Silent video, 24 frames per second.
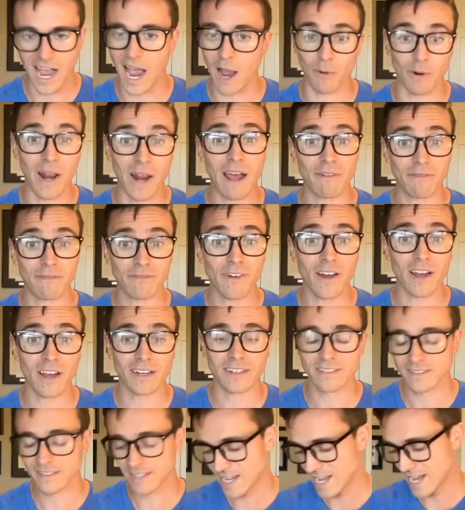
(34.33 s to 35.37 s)
I would have
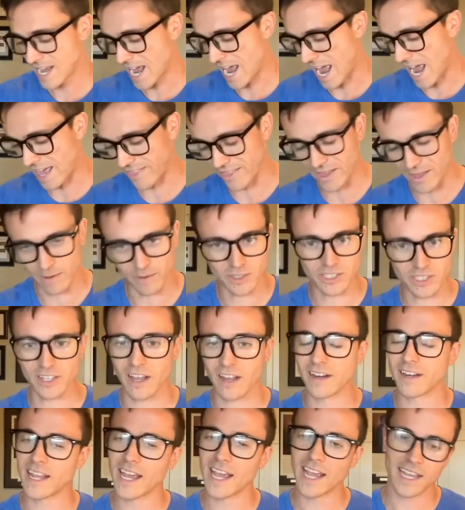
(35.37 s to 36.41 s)
fun. And then
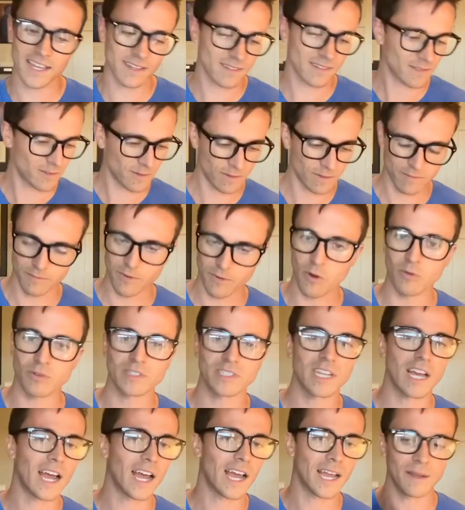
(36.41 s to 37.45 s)
Sunday, phone
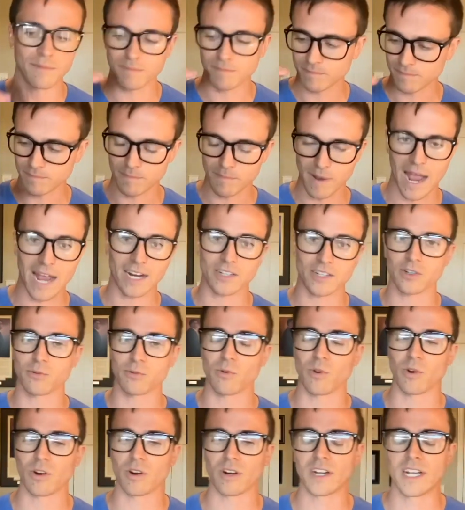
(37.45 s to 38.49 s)
time, back to
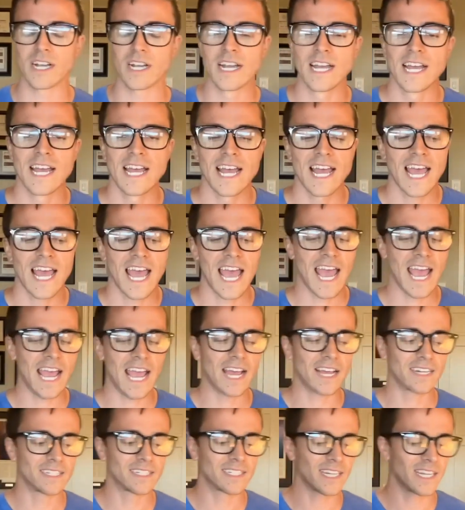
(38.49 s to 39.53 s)
work.
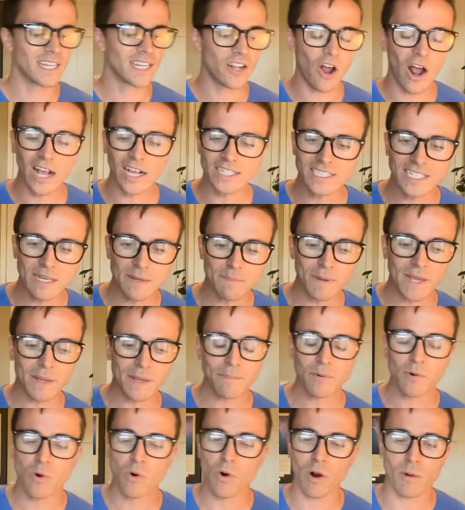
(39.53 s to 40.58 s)
And, you know, I see
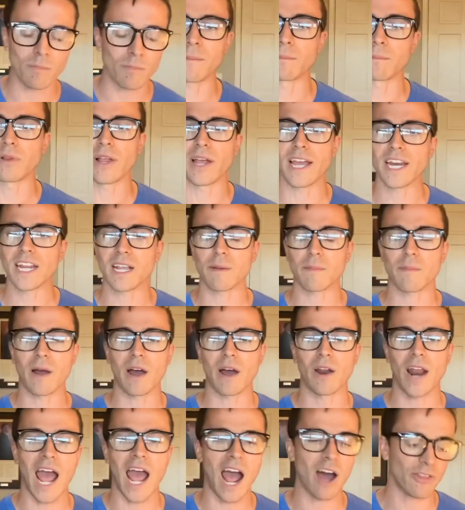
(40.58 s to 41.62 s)
people who are complaining
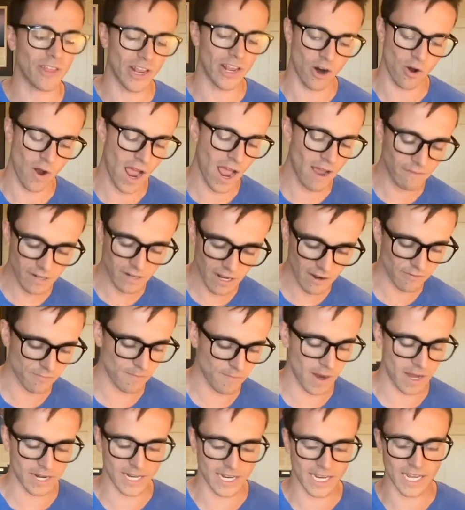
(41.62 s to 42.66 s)
about how they don't have enough
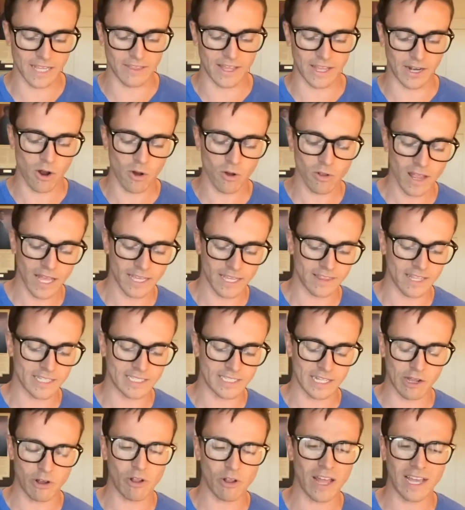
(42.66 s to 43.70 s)
money and they don't like
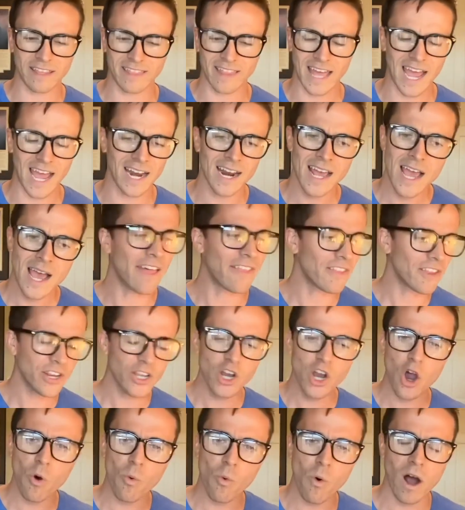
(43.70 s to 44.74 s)
this and they don't like that. And then
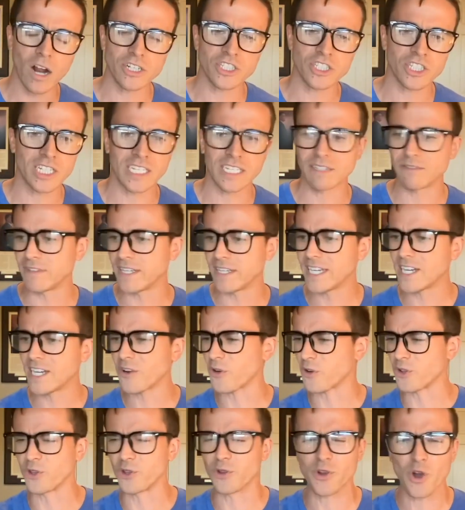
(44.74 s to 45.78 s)
you go watch TV
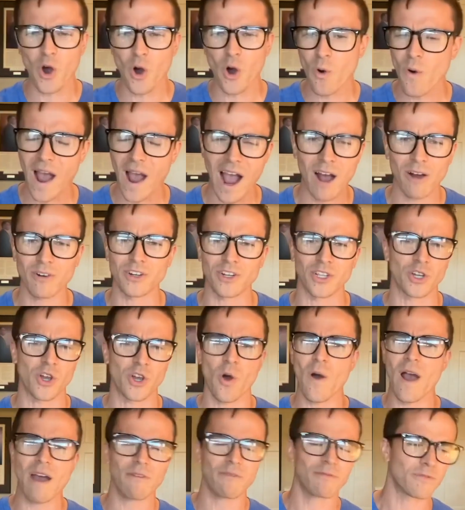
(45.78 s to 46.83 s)
or you go out and you
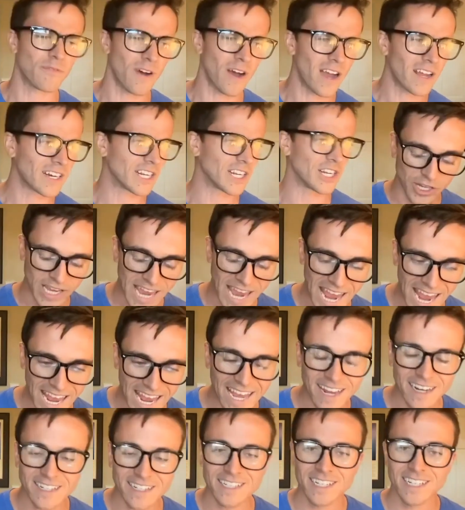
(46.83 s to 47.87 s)
go have fun. You
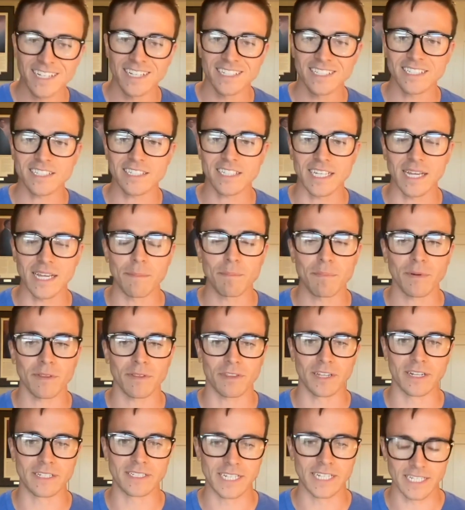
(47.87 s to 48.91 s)
can't skip
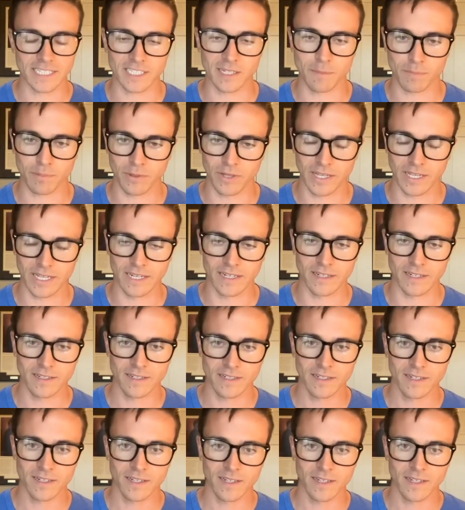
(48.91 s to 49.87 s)
the discipline